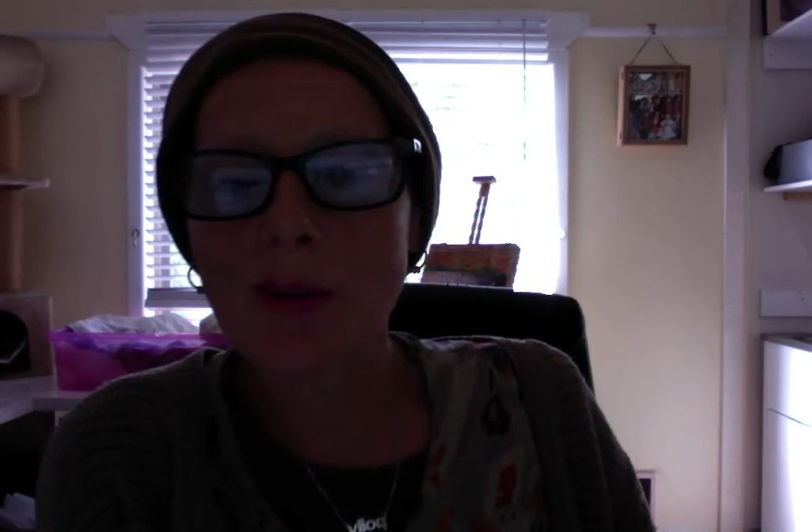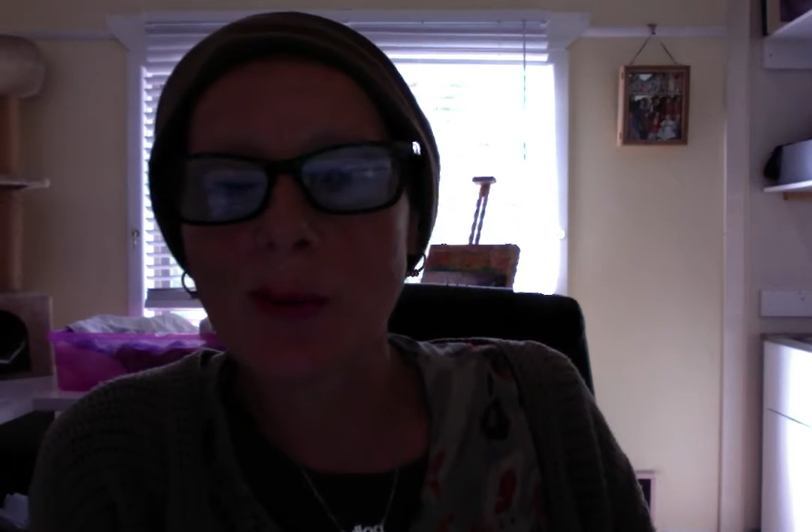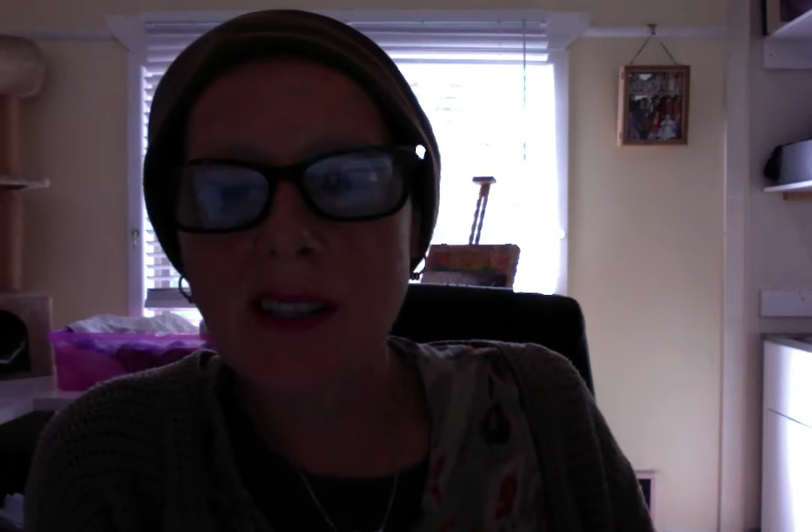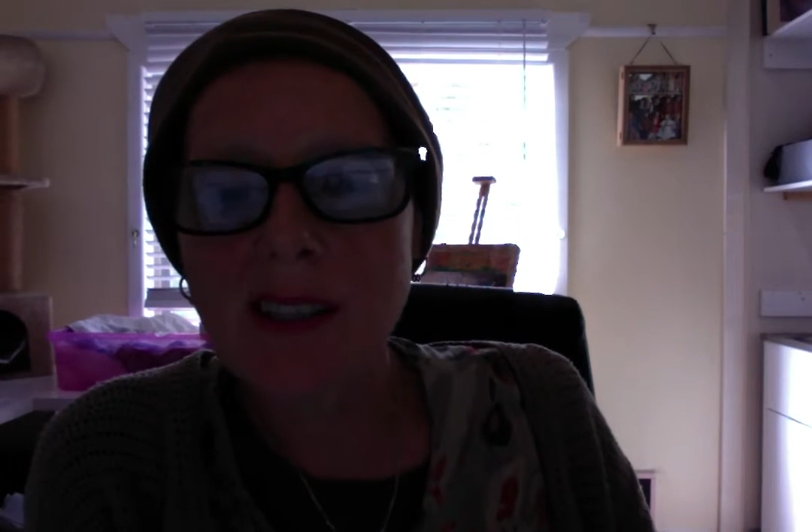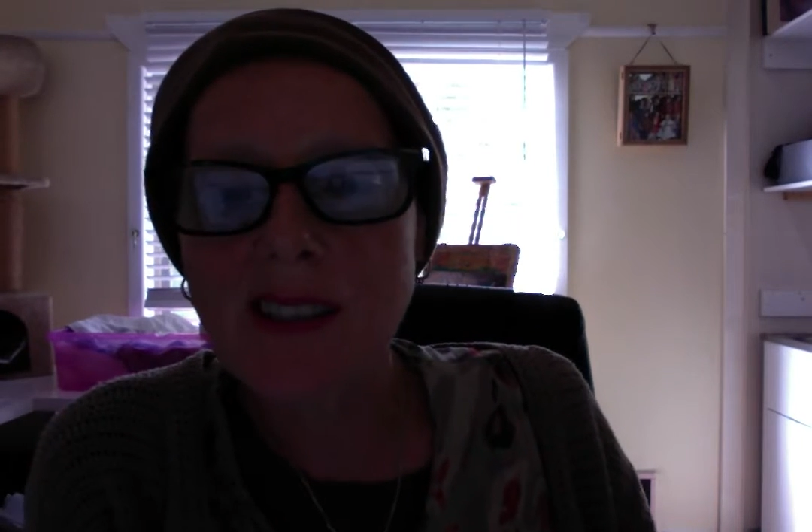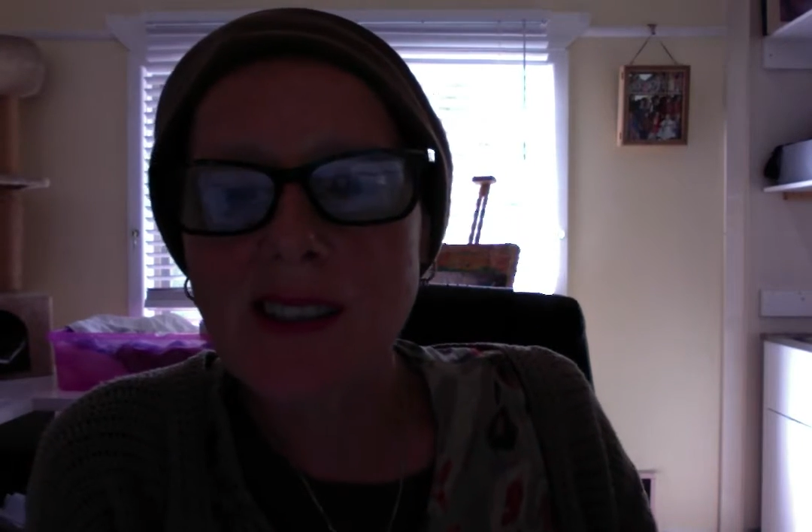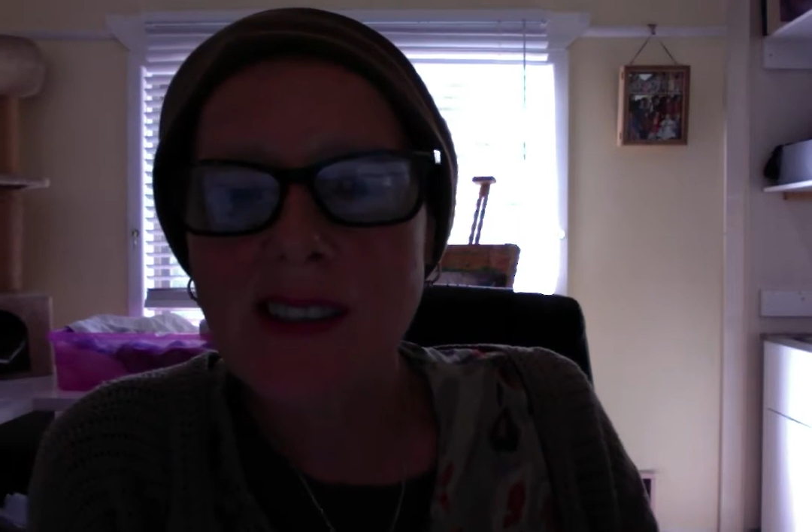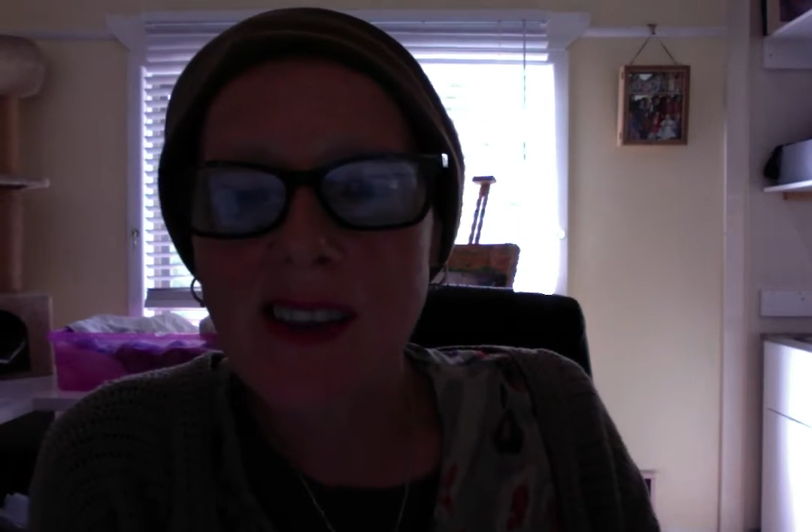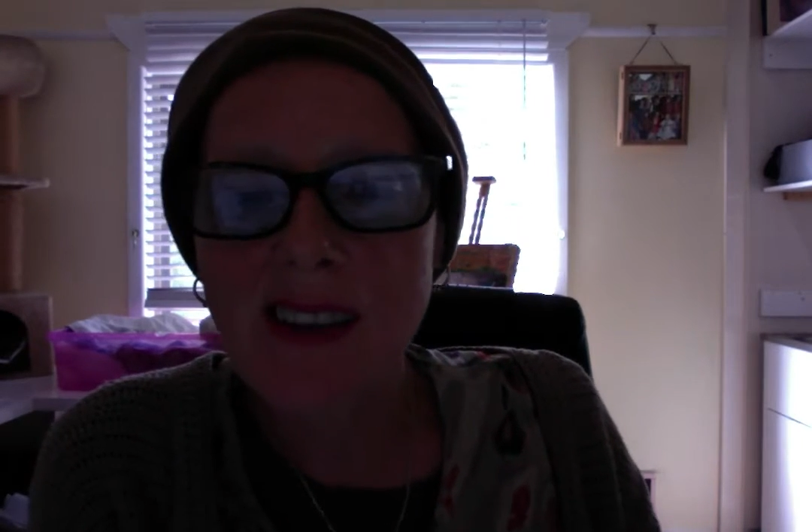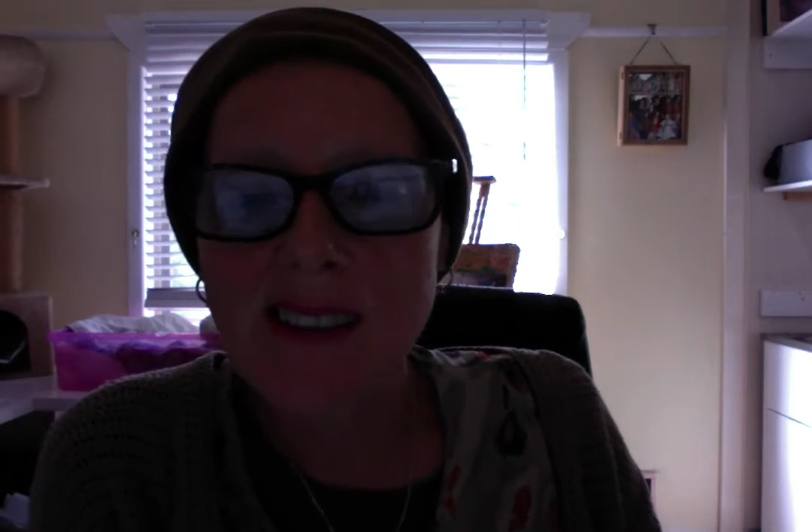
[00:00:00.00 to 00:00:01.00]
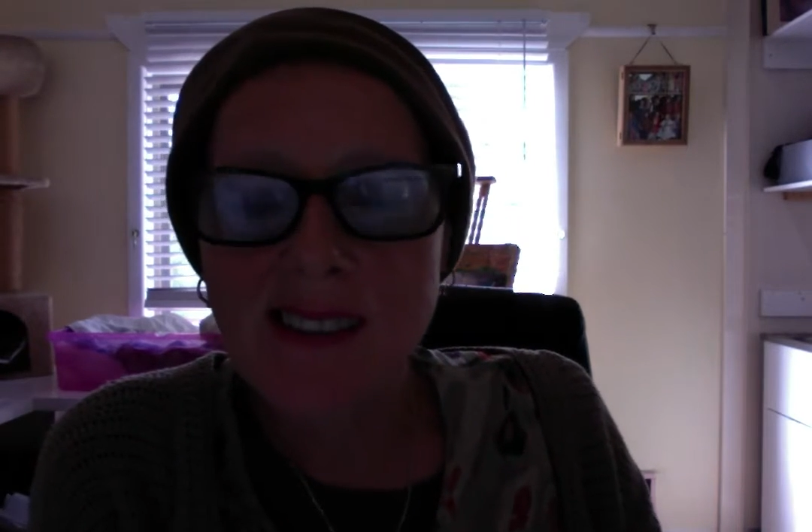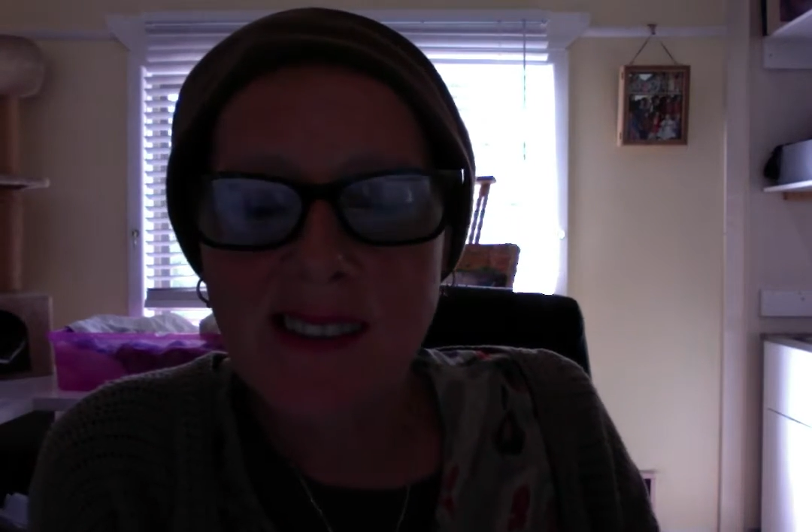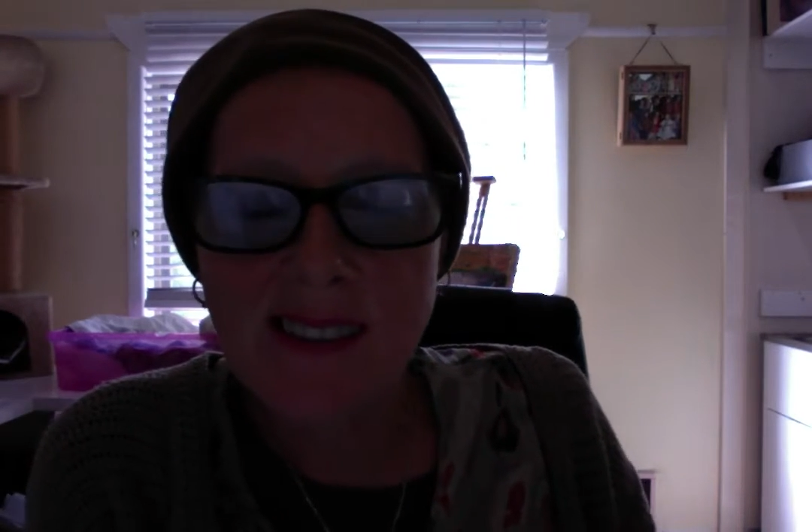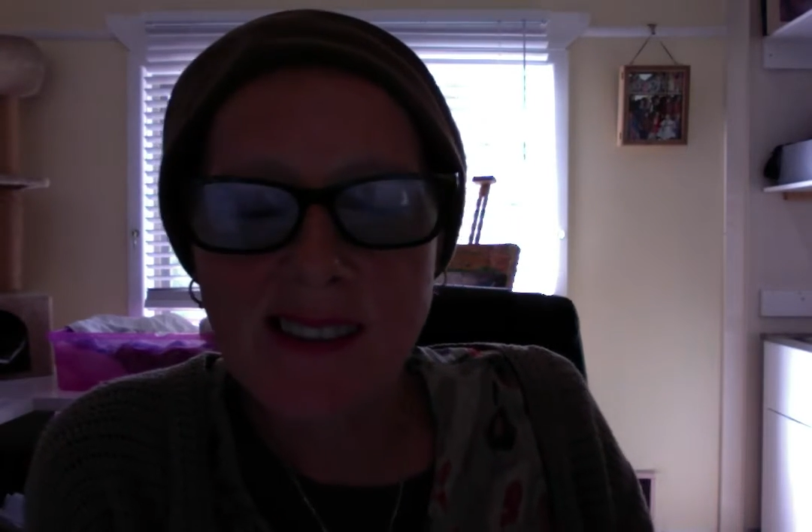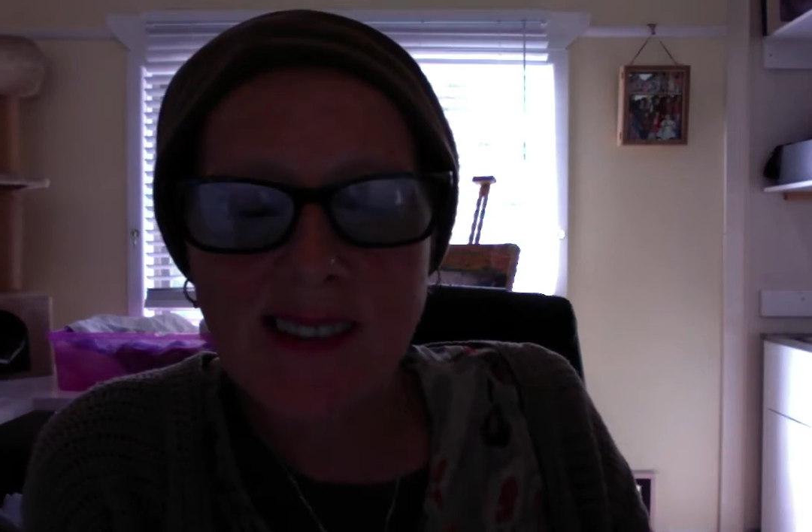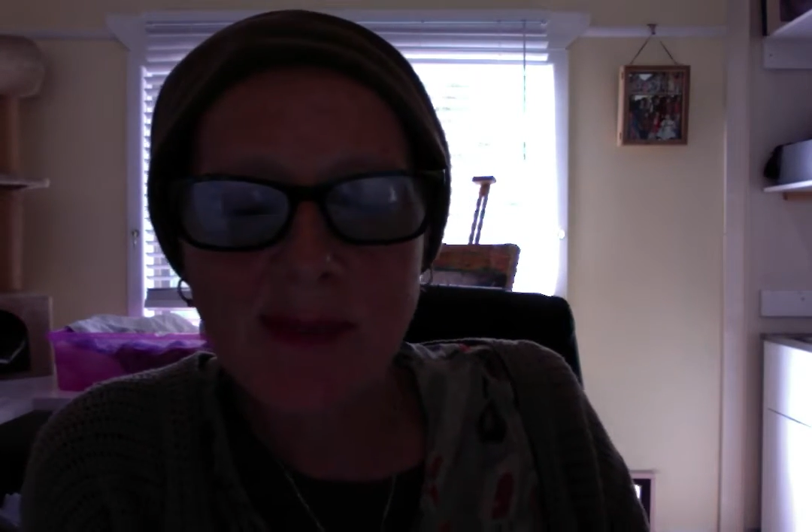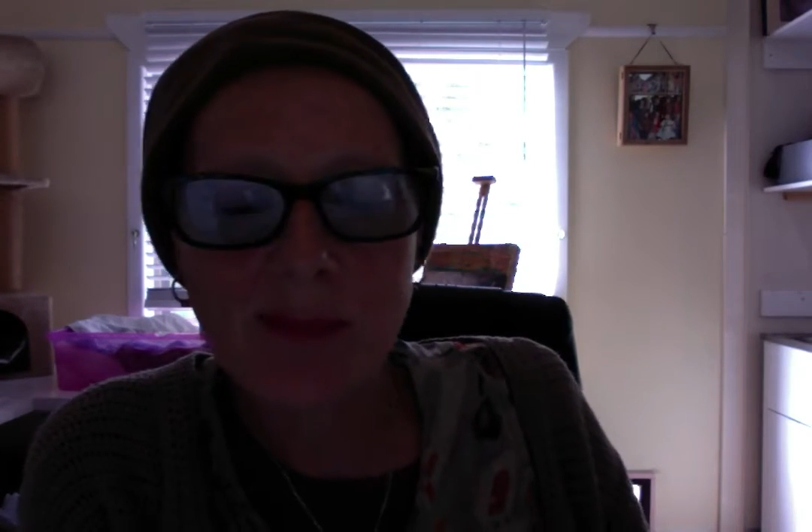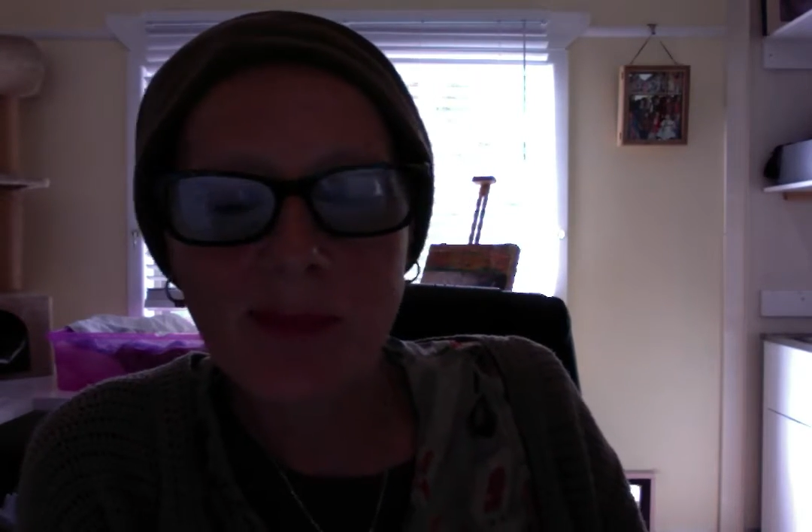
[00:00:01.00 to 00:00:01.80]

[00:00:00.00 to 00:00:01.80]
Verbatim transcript: what is ascites?